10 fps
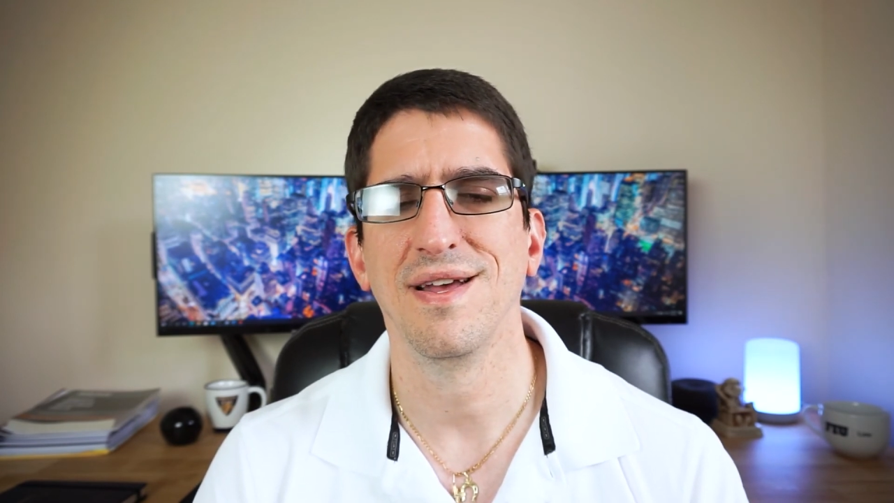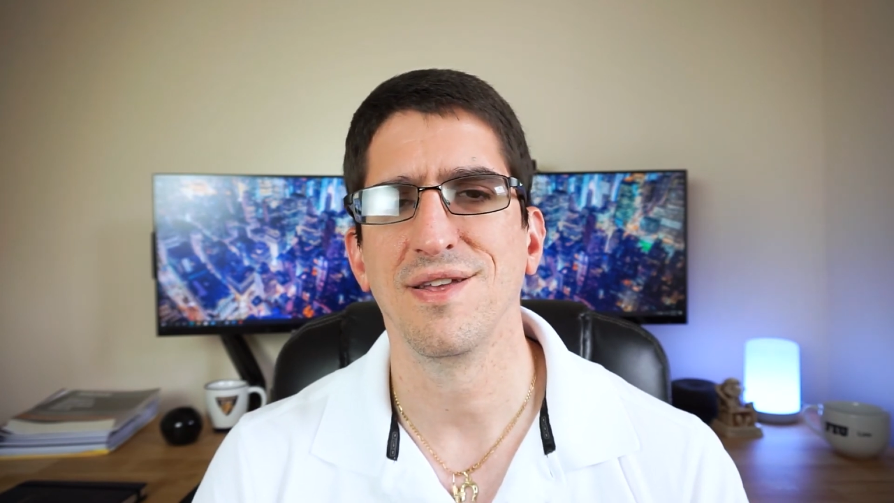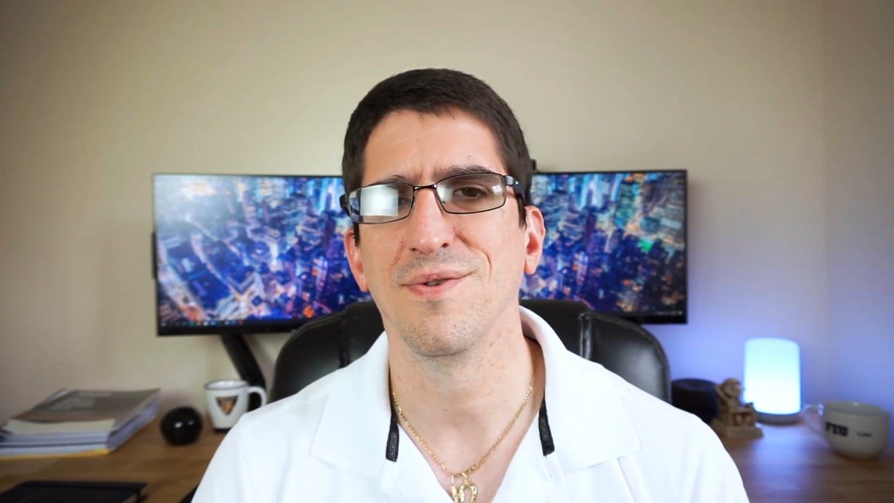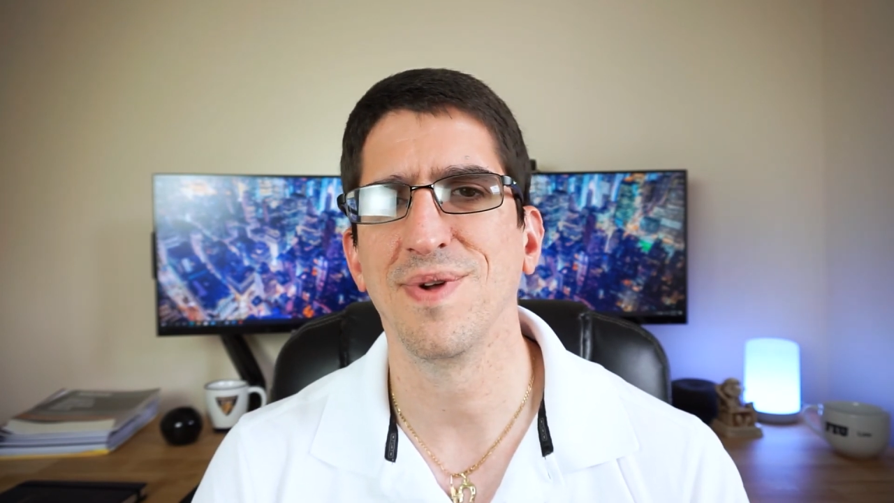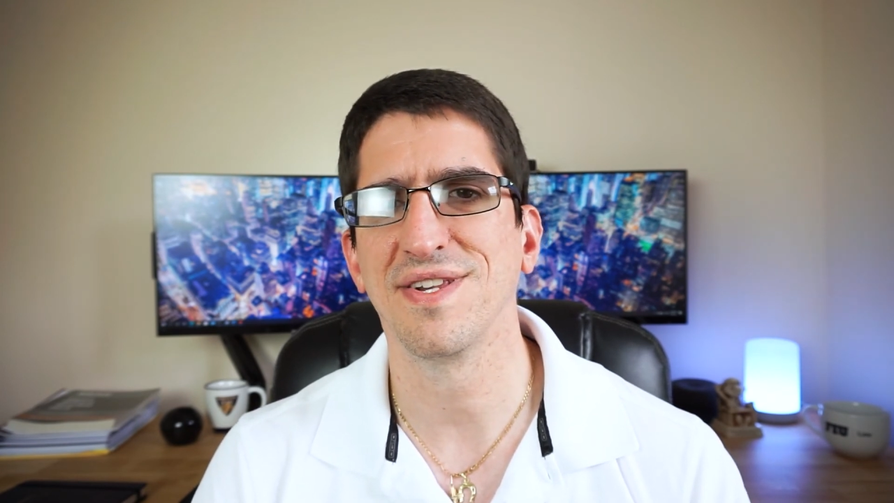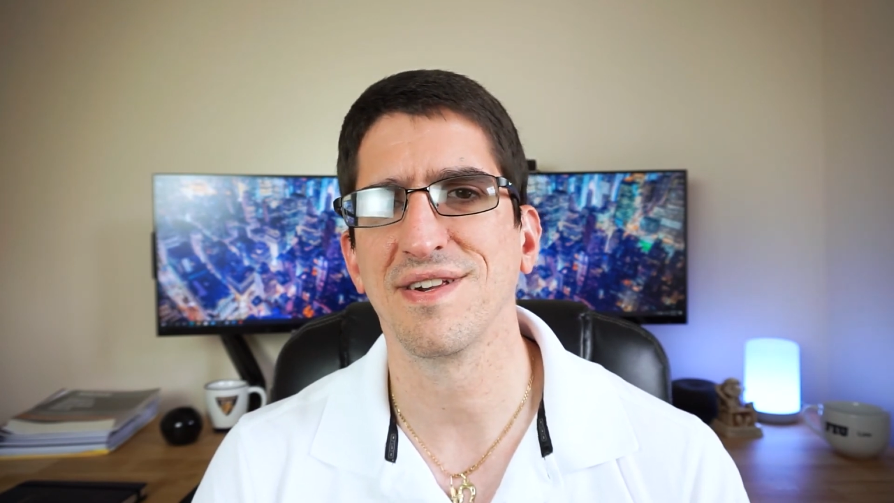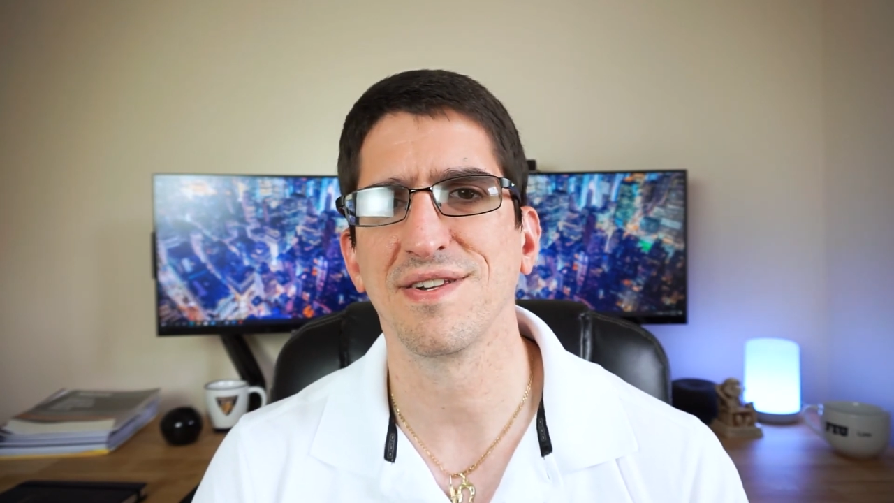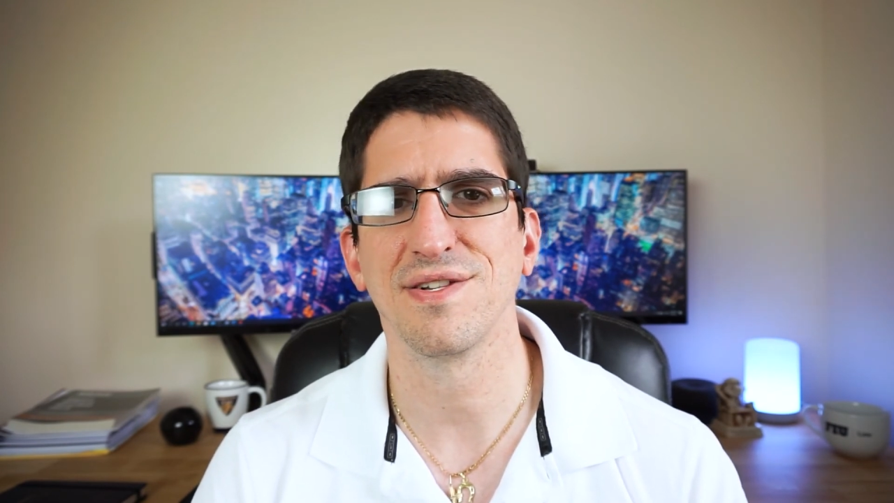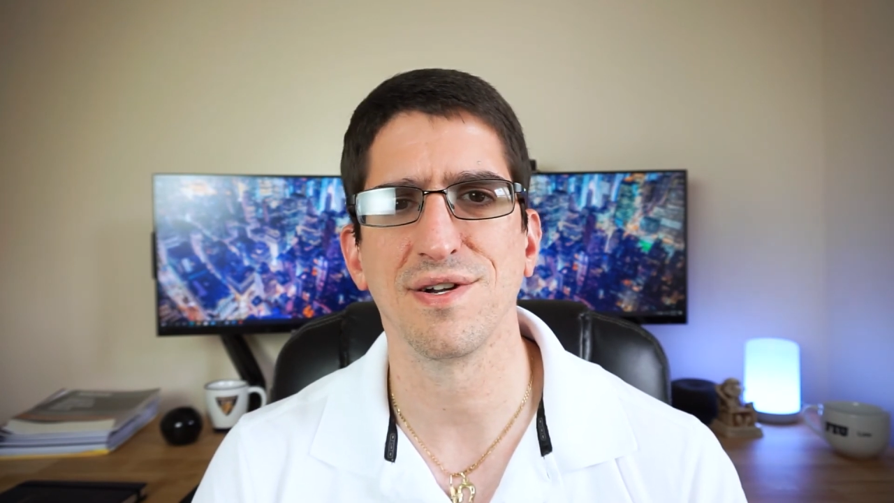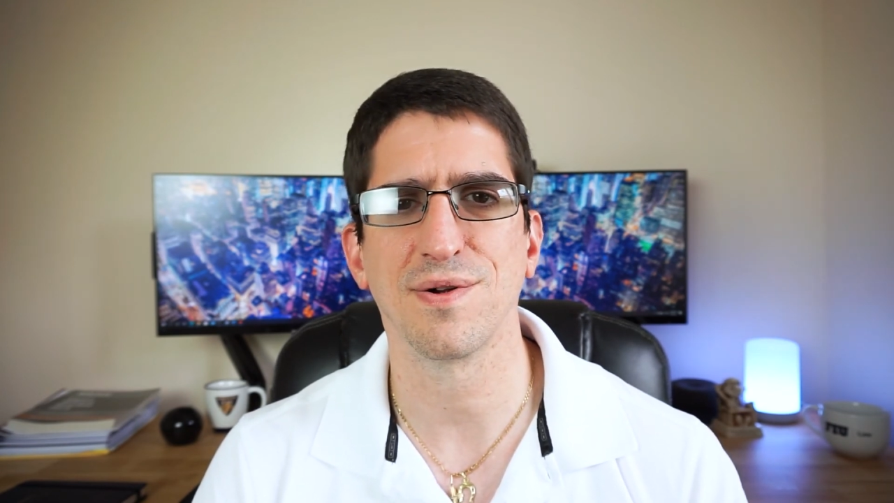You're basically
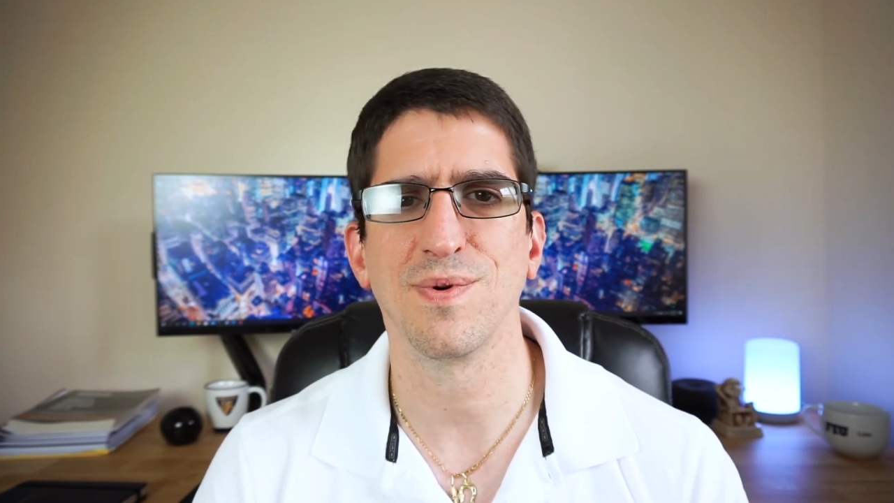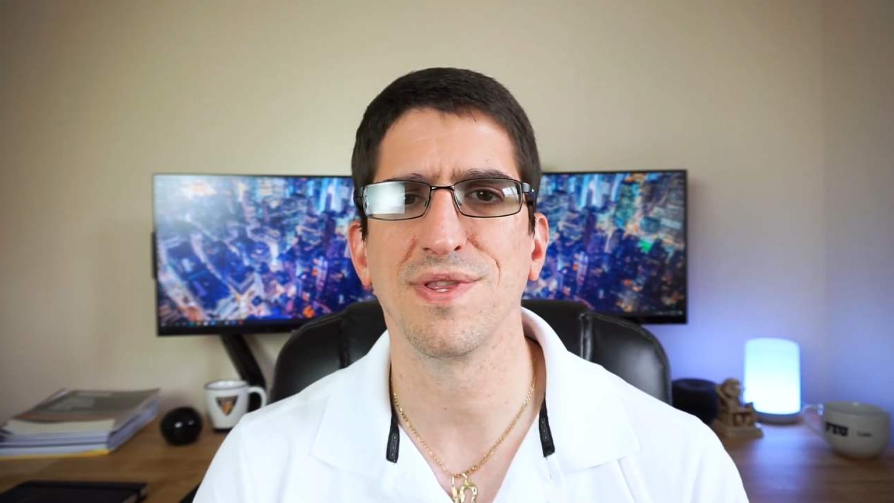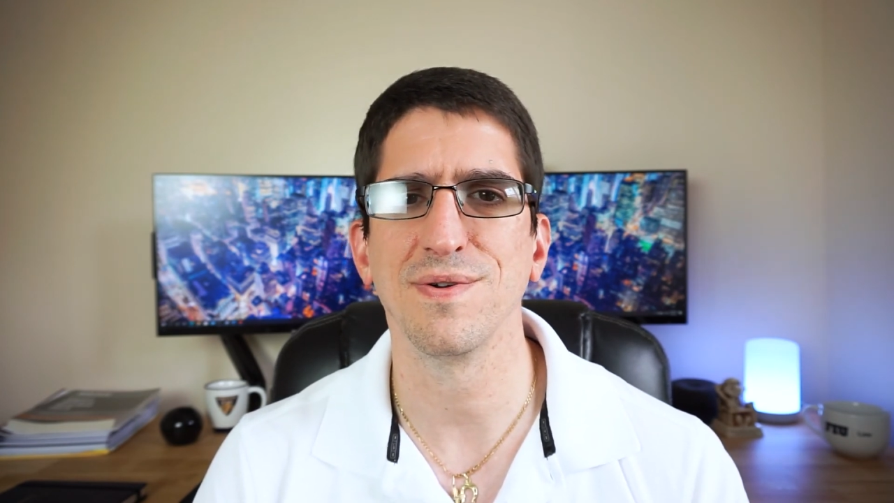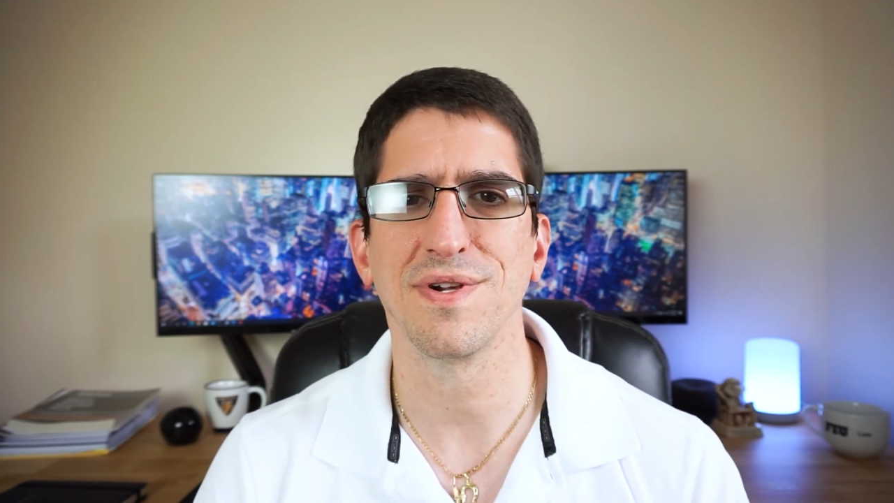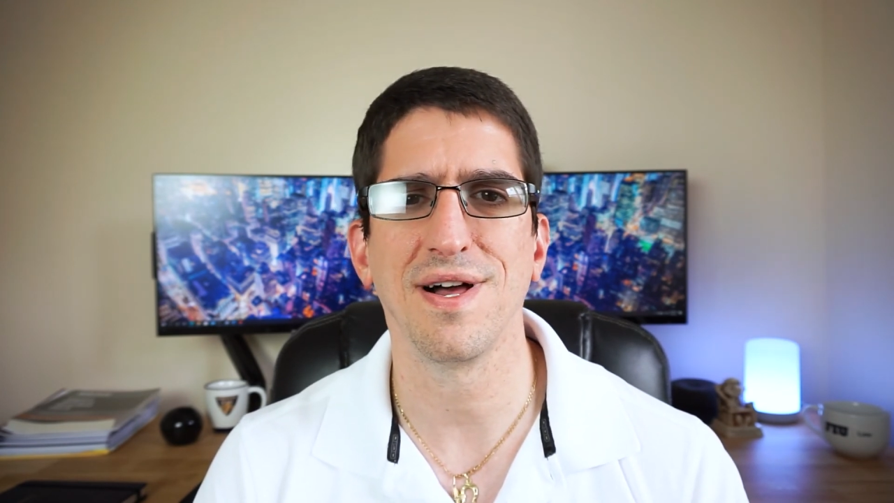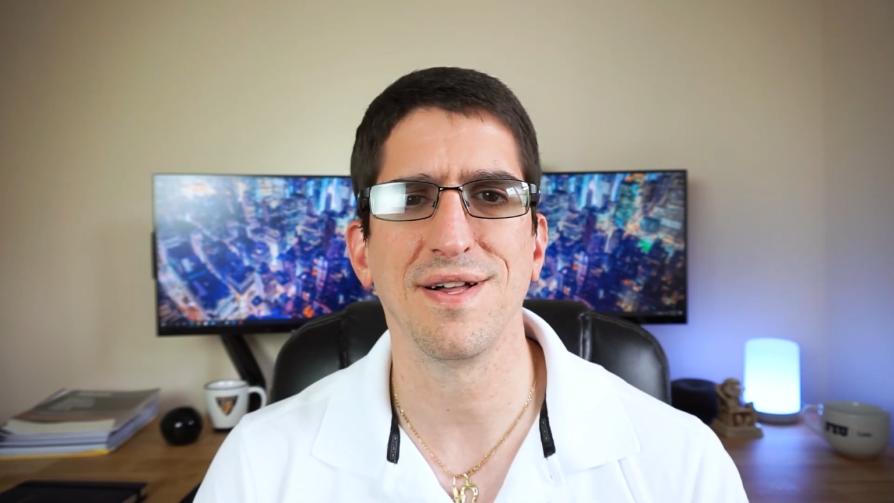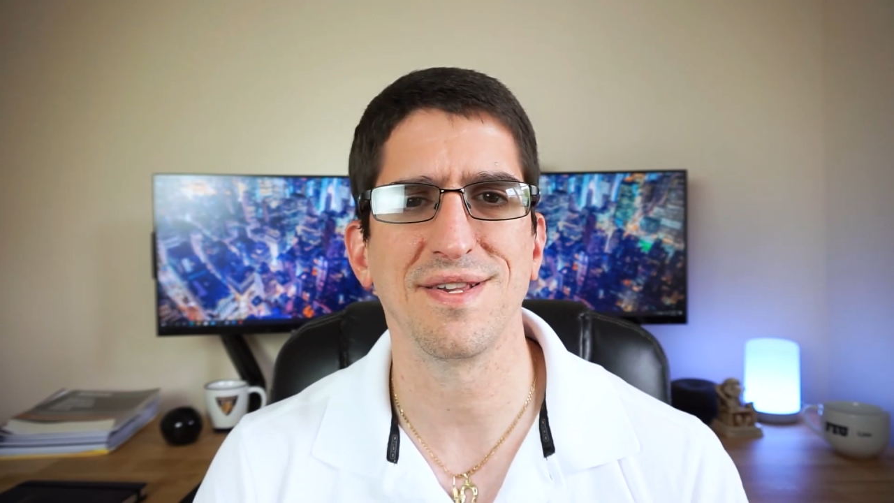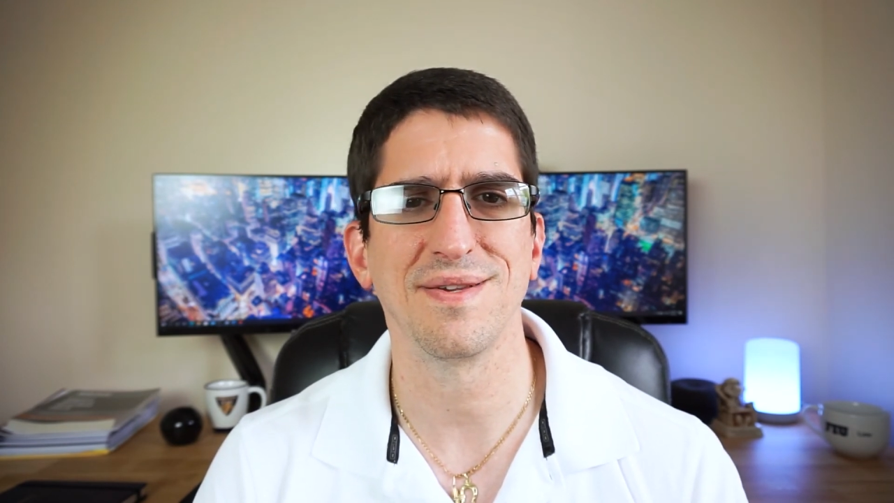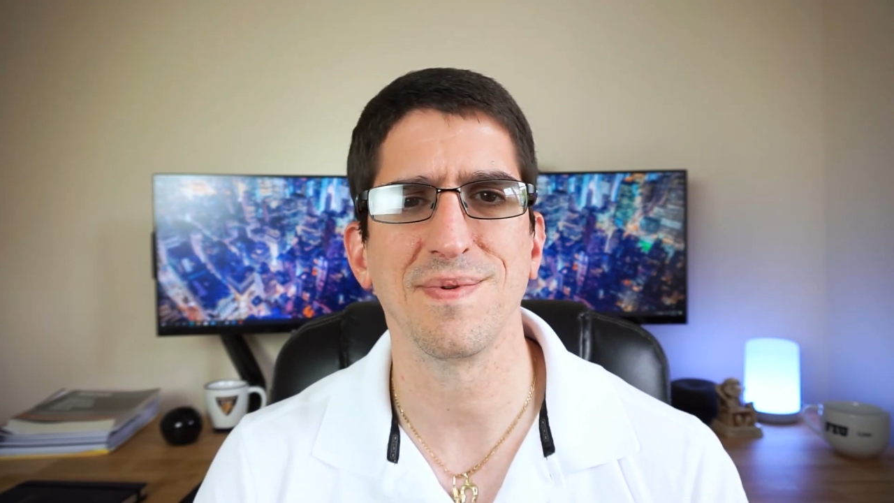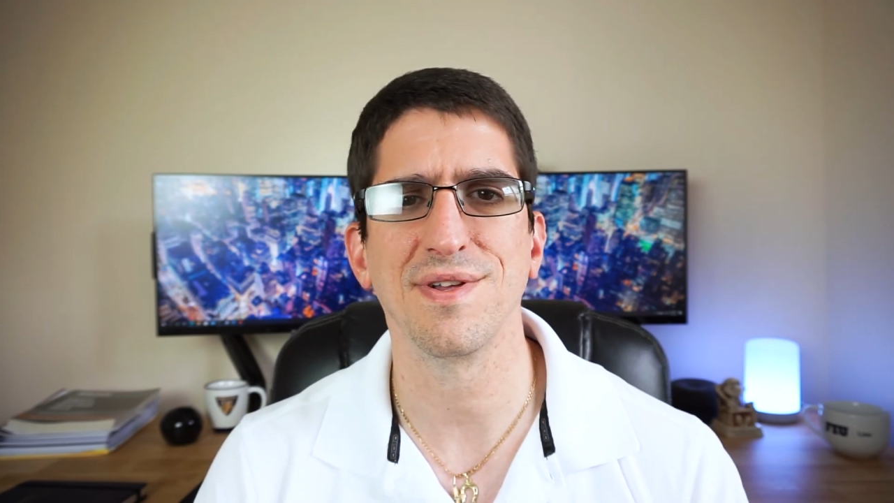stuck with those
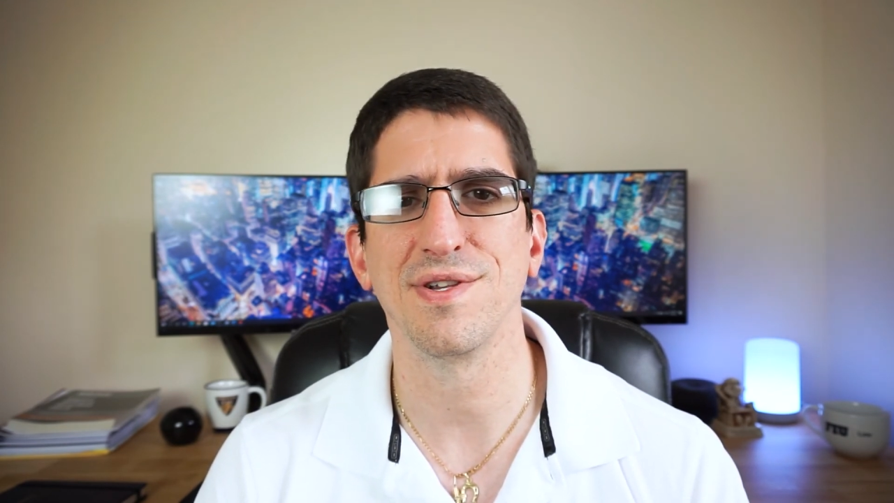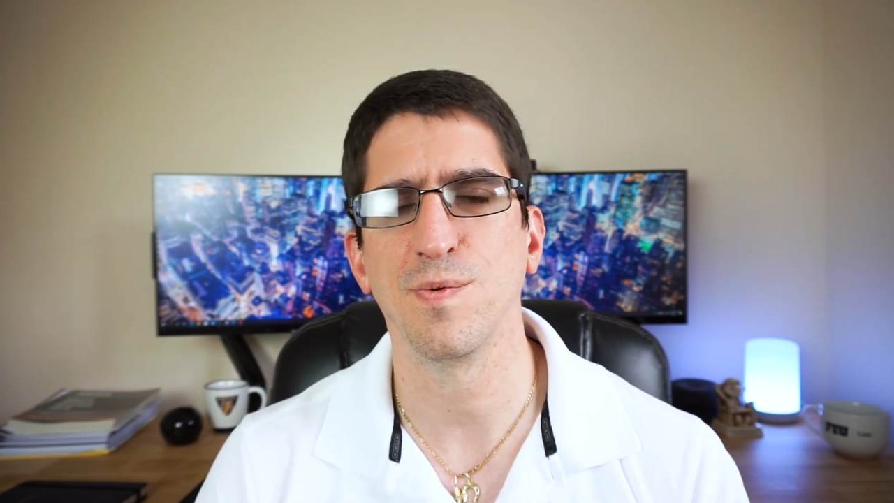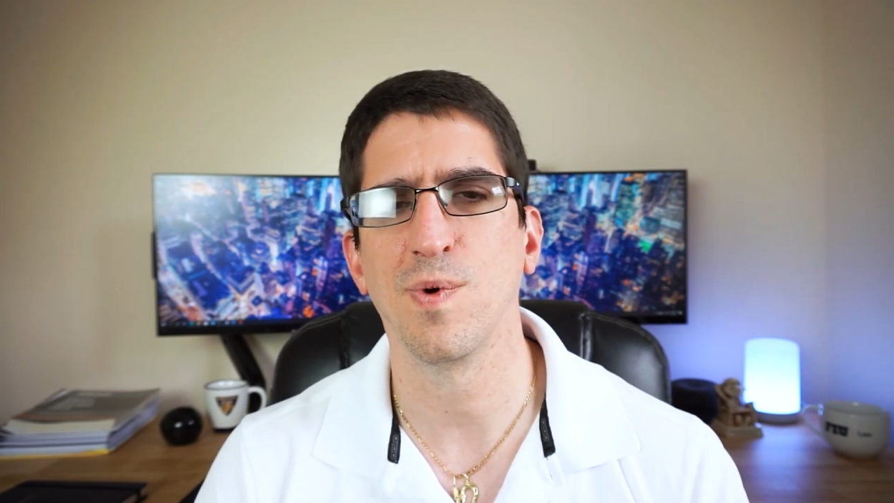losses because you